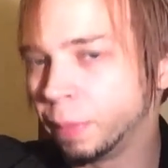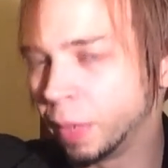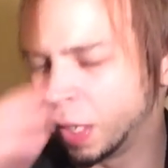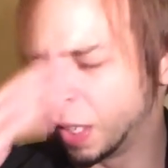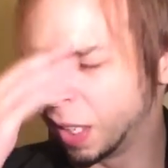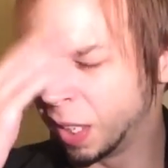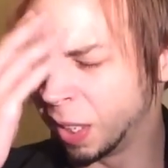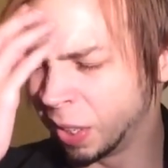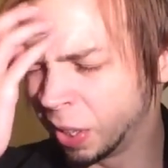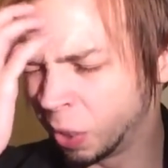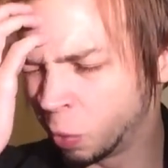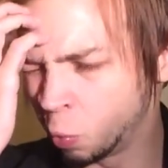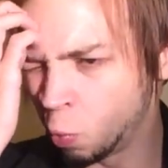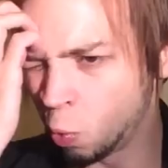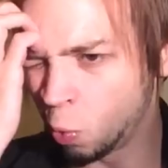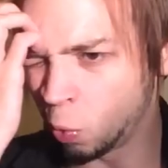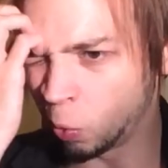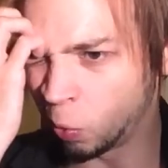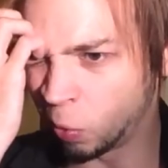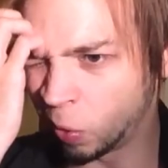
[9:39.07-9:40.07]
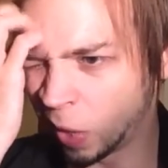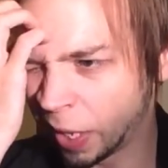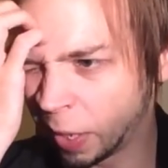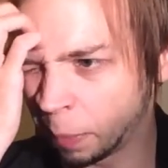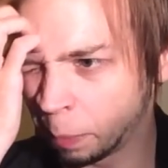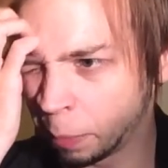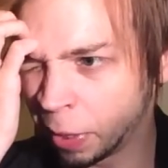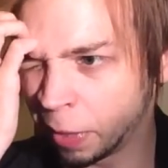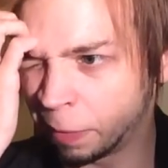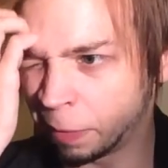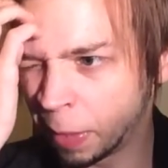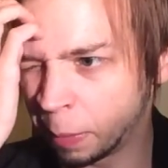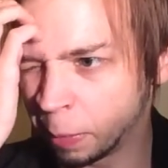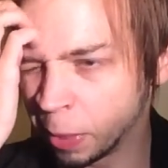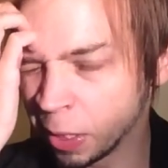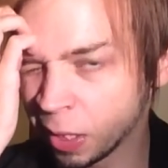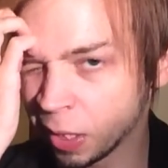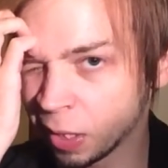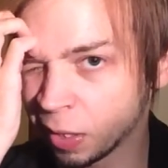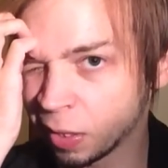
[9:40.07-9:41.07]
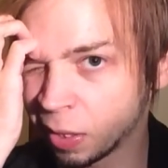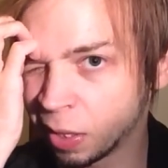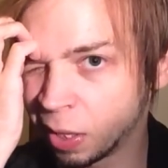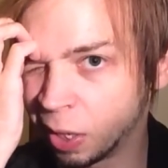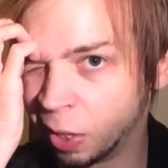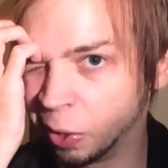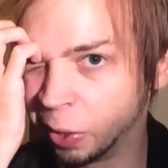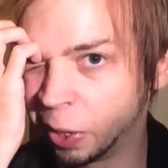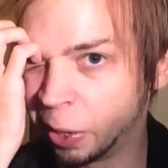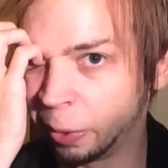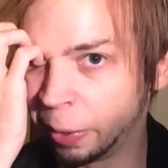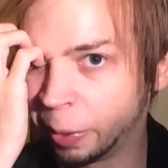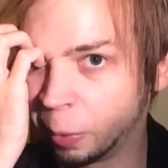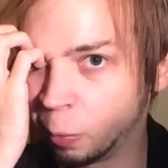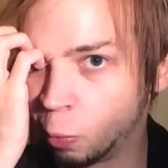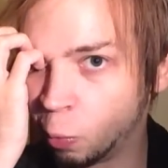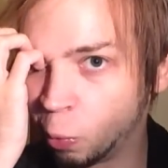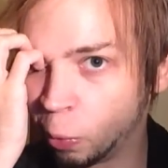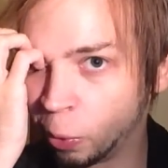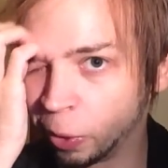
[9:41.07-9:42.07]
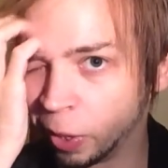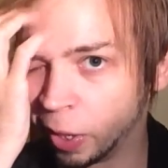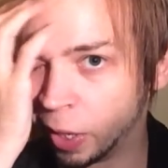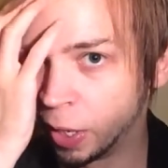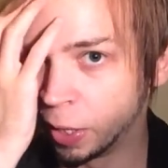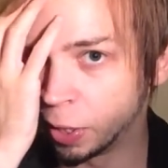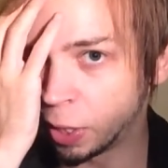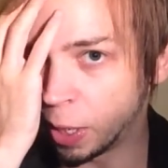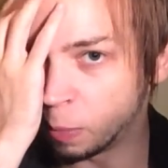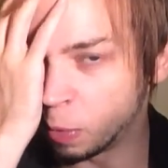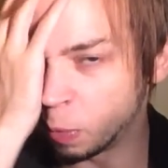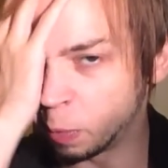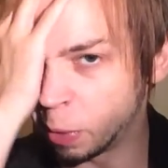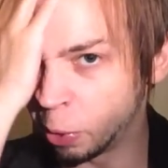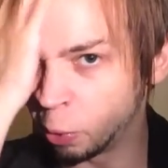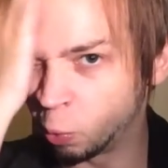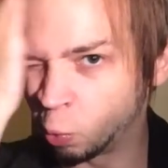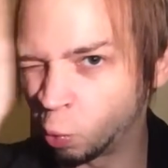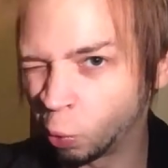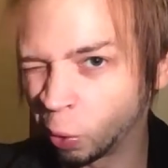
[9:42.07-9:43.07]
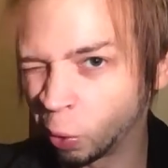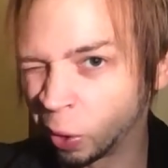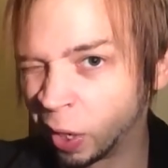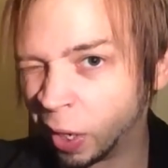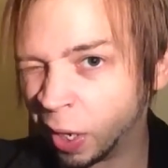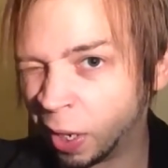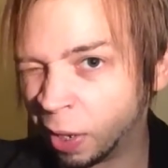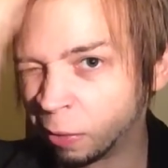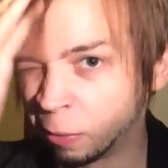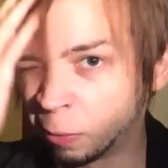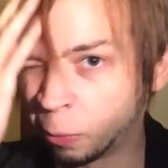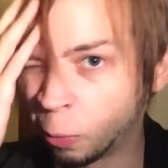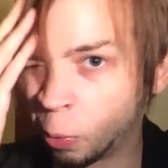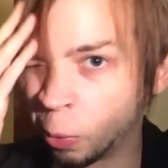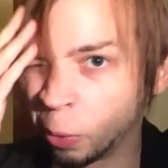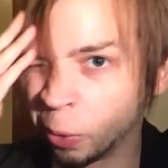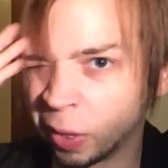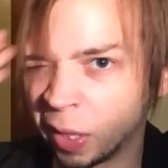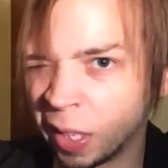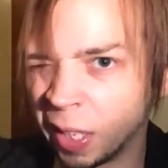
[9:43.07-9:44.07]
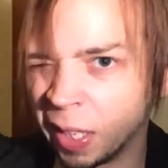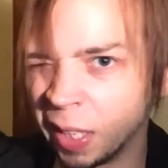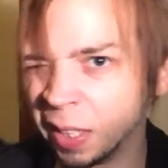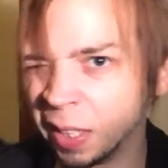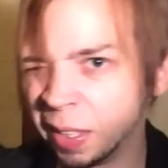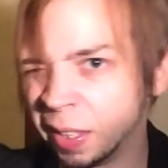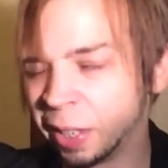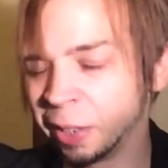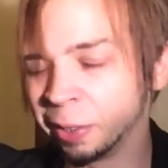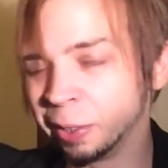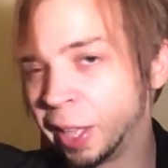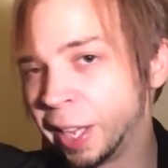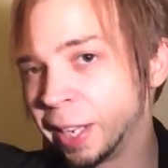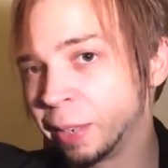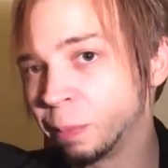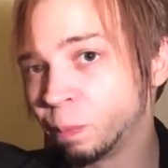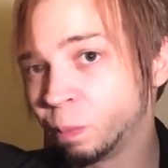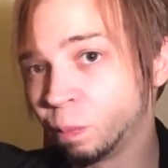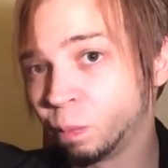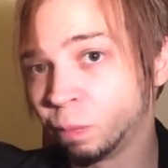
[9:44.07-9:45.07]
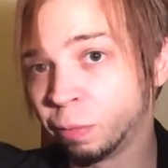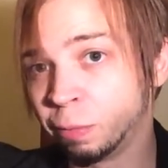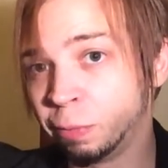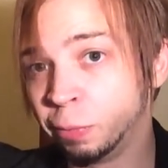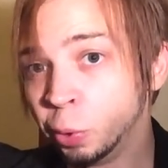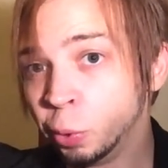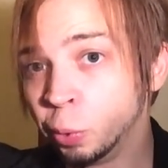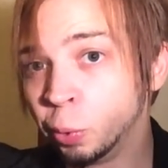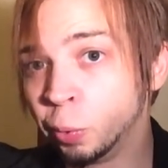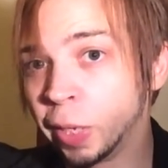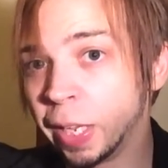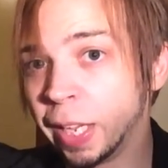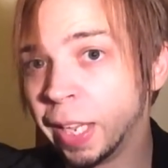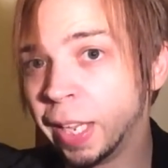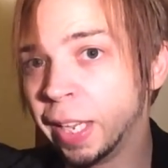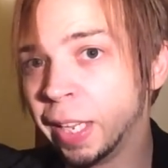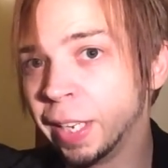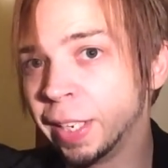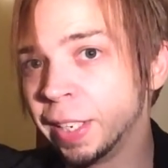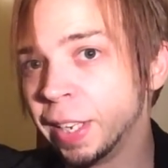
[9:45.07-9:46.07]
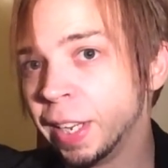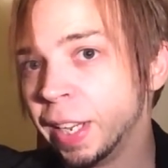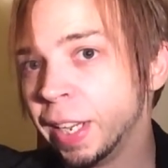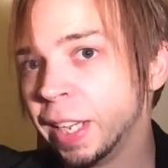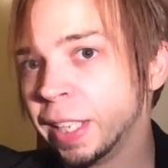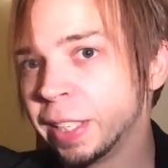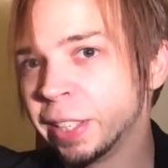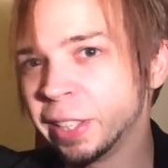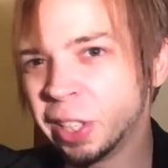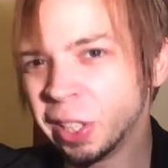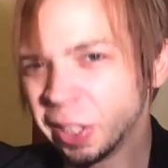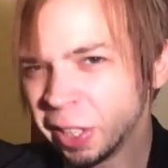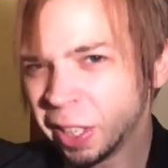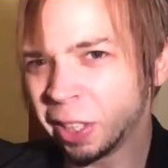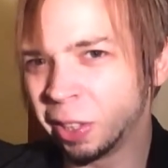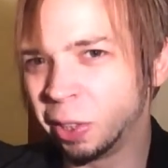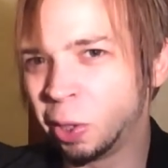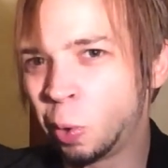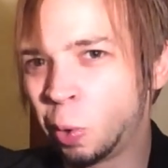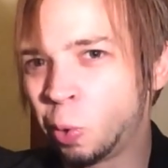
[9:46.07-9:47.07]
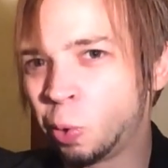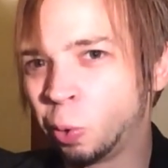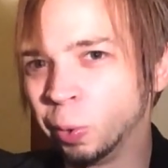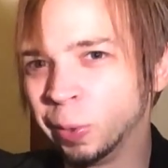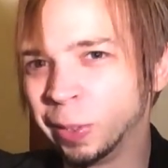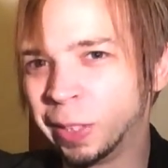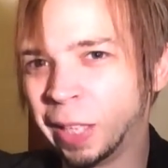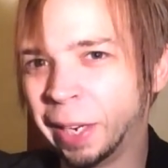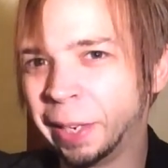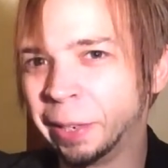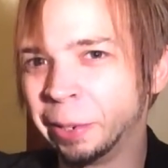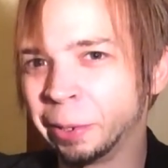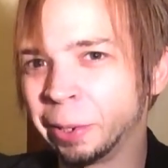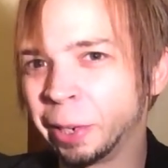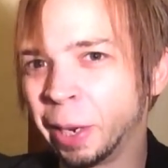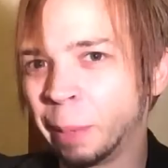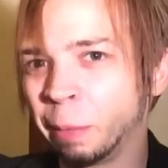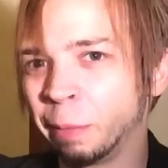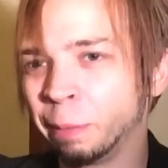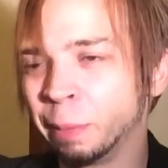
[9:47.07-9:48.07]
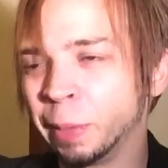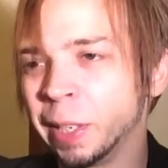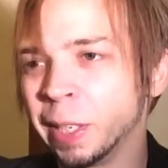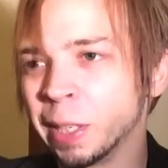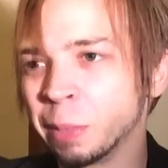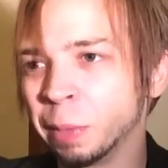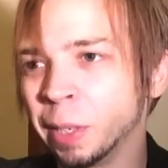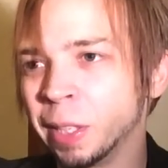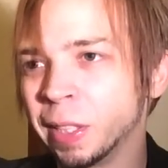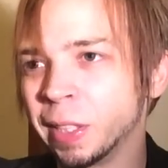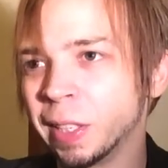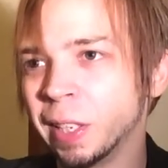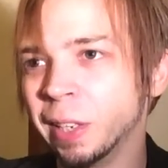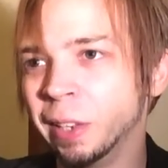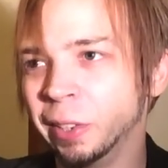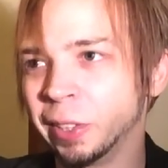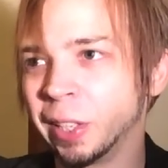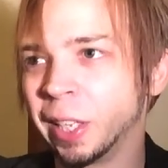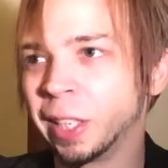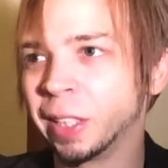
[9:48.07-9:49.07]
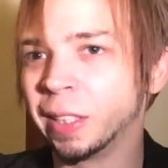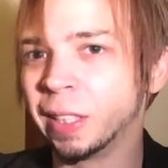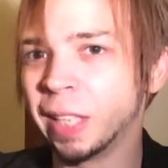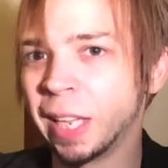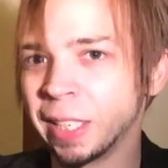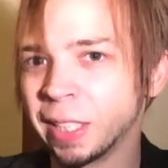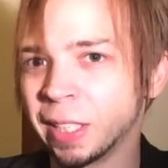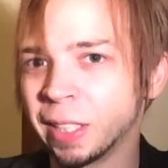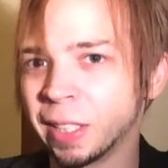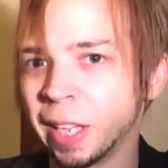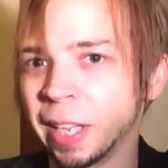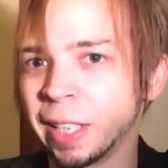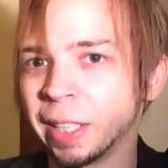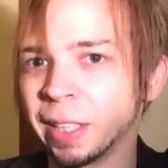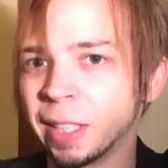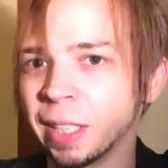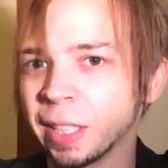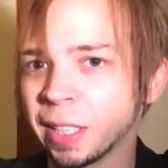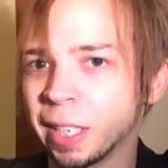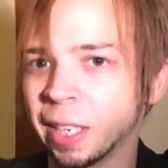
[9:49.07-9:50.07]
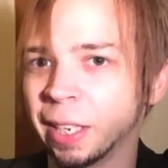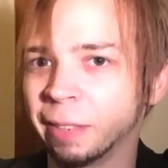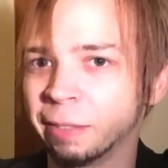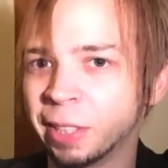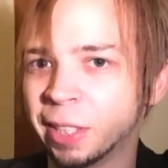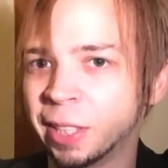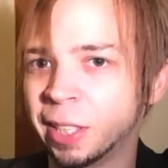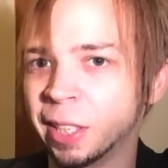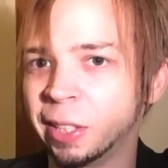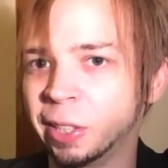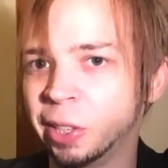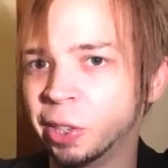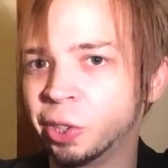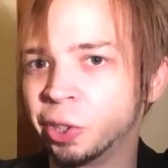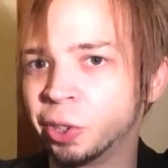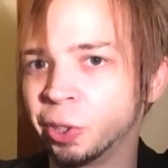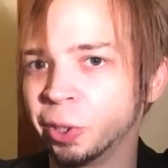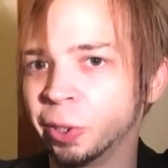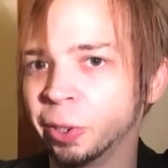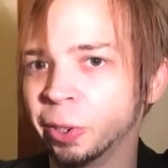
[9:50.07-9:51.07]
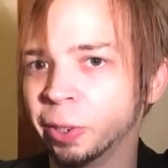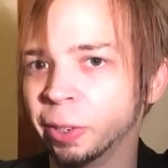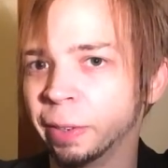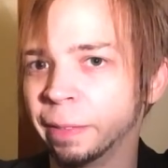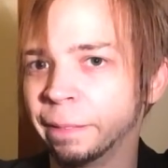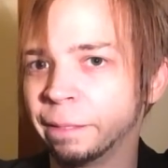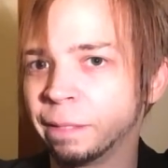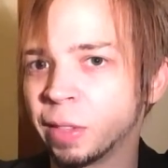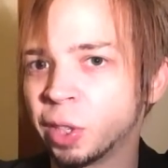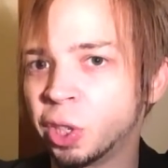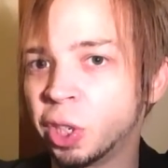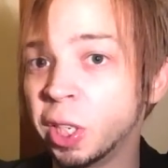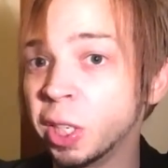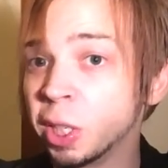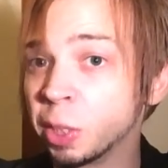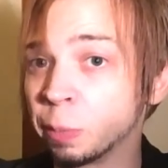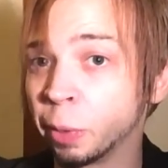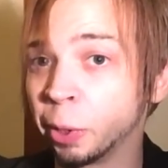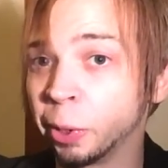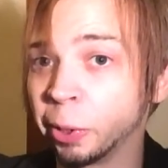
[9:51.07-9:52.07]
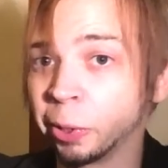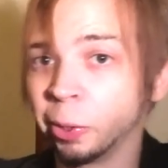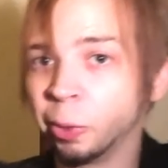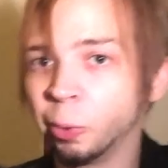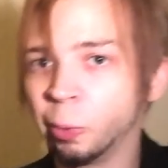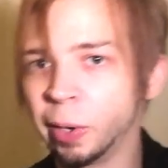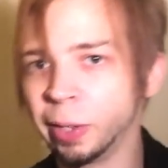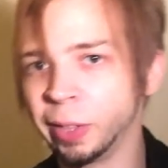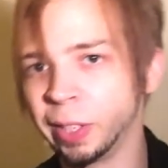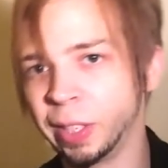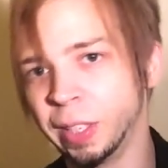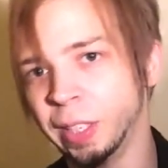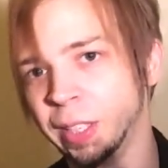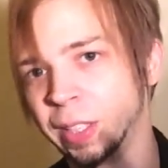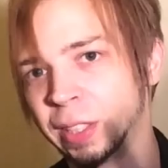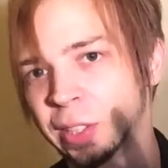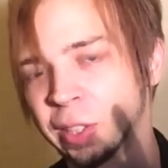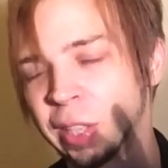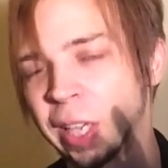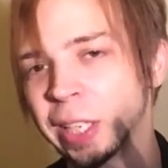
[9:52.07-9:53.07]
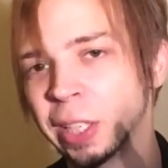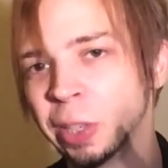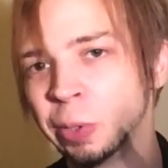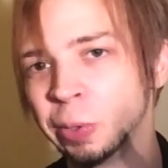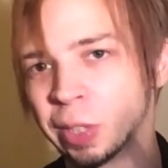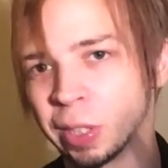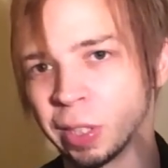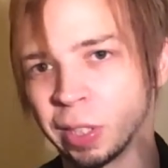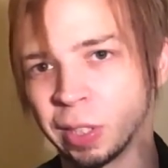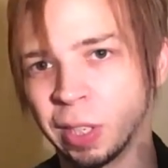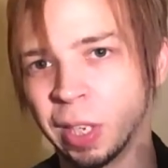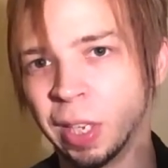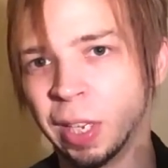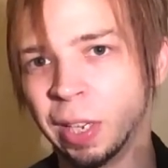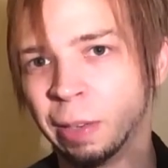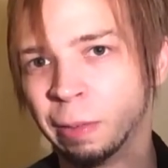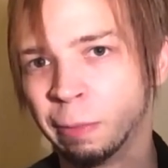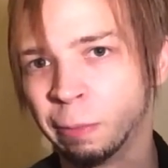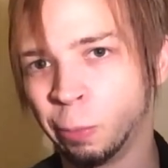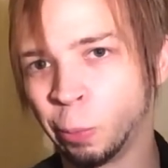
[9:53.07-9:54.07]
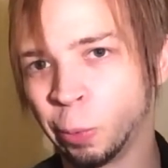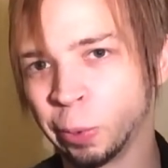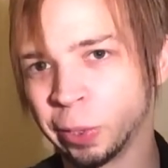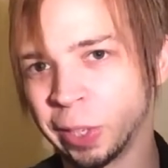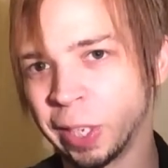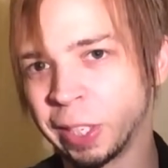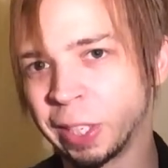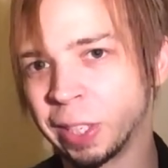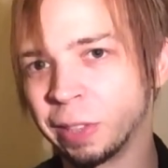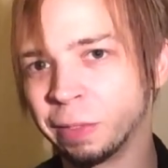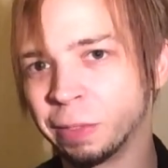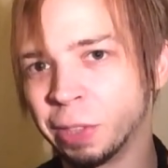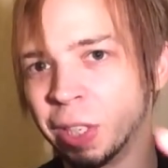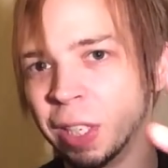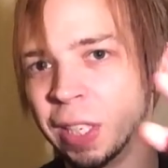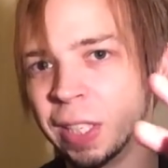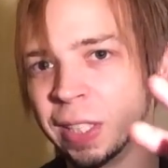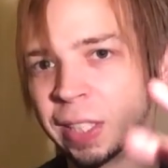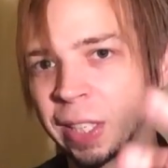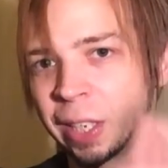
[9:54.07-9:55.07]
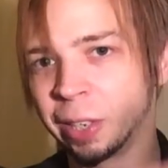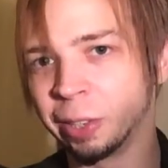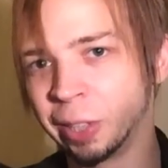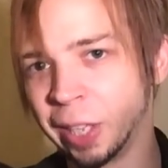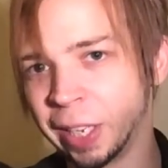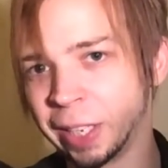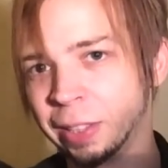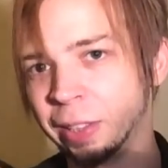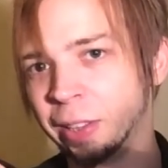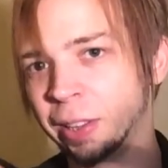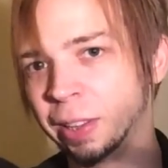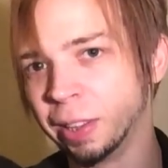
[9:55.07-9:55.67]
an award, like a pretty famous culinary award, James Beard Award, for their like food. And it's just like a local diner type of place, but it sells like has like this kind of signature cheeseburger where it like uses four slices of cheese that are like